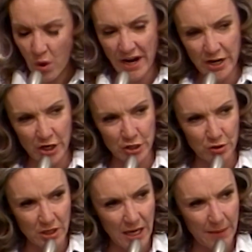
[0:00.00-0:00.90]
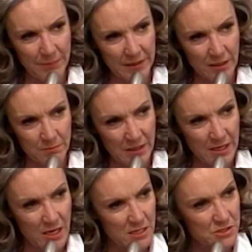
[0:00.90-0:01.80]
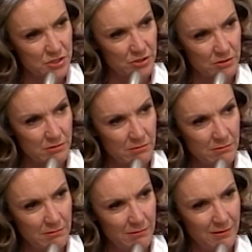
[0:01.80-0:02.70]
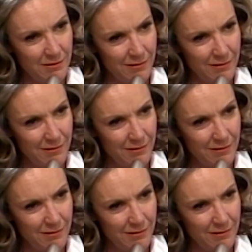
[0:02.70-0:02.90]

Why aren't you clapping at my answer? Because.